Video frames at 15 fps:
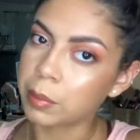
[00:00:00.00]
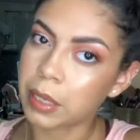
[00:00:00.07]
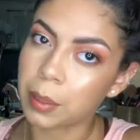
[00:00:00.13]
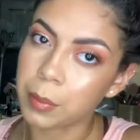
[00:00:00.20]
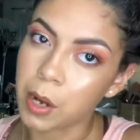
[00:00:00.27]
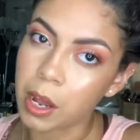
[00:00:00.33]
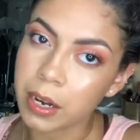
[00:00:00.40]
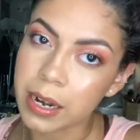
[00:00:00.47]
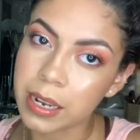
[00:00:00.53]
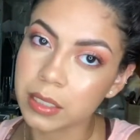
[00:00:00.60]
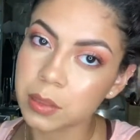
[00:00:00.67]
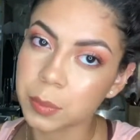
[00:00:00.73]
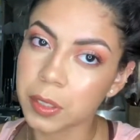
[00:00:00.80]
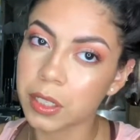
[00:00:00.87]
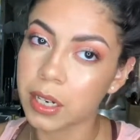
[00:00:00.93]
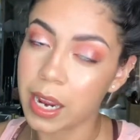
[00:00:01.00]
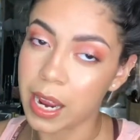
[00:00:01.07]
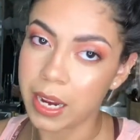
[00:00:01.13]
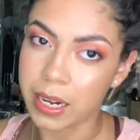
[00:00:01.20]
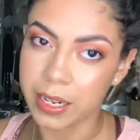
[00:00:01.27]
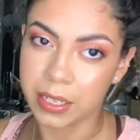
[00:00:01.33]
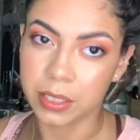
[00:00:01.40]
I'm not an expert
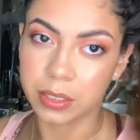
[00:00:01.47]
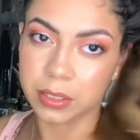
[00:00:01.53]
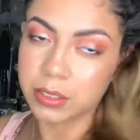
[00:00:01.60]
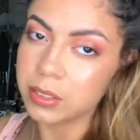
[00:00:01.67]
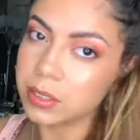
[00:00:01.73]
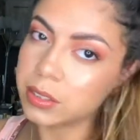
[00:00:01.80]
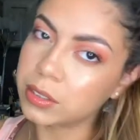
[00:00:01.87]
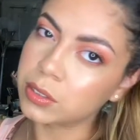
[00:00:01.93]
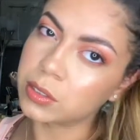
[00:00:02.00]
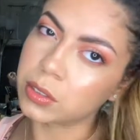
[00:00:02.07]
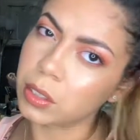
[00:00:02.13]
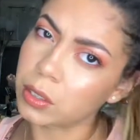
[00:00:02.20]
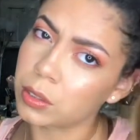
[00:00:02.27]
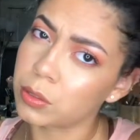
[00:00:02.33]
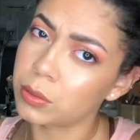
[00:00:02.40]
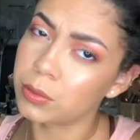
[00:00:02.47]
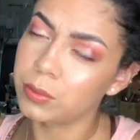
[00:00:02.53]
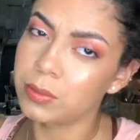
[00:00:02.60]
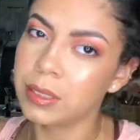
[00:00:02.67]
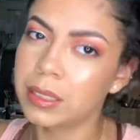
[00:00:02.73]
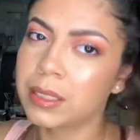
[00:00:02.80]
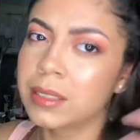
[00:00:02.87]
at hairs, so
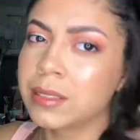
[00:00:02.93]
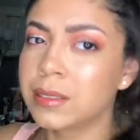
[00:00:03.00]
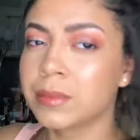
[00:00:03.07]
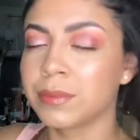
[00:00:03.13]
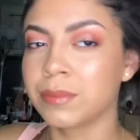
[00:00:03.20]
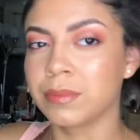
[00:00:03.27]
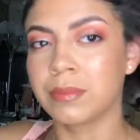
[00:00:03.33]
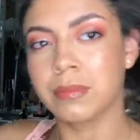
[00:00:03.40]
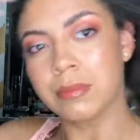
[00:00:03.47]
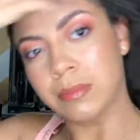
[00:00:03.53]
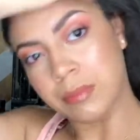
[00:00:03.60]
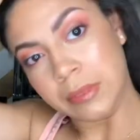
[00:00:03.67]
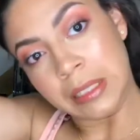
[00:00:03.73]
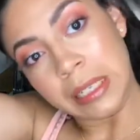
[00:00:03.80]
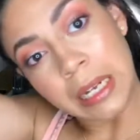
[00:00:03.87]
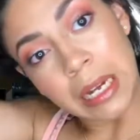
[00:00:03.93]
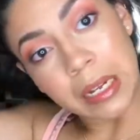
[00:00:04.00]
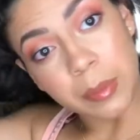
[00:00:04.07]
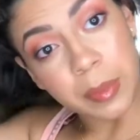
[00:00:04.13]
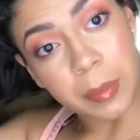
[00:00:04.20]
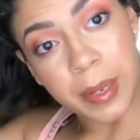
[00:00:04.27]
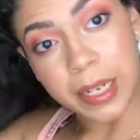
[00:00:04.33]

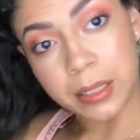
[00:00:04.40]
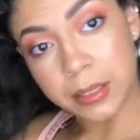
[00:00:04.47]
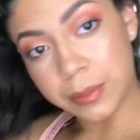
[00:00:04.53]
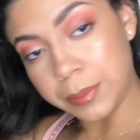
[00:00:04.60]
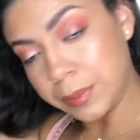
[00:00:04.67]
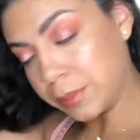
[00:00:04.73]
I'll be back.